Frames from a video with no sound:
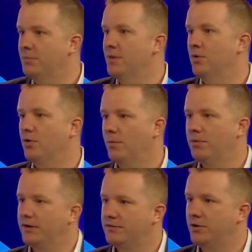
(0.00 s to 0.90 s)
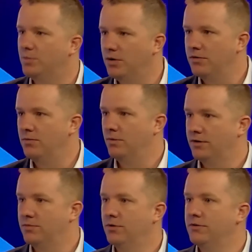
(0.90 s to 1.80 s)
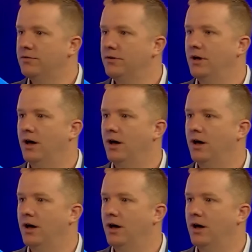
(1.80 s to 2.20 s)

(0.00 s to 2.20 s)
bit more complex than it once was,